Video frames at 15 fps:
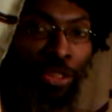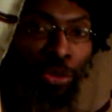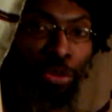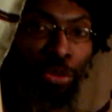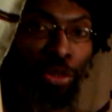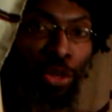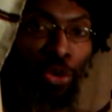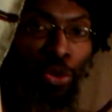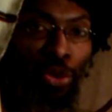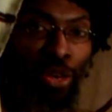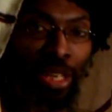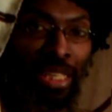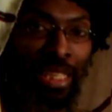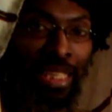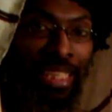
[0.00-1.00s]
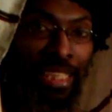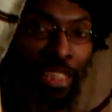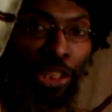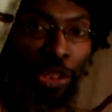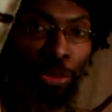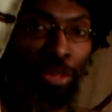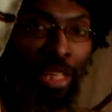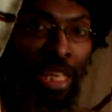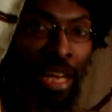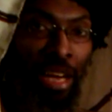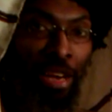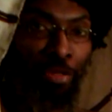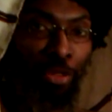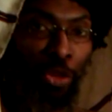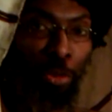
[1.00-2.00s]
to the recorded history
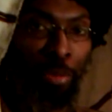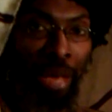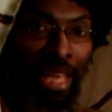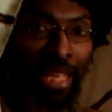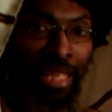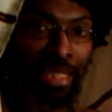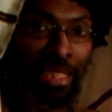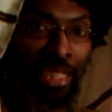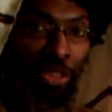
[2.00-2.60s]
of humanity.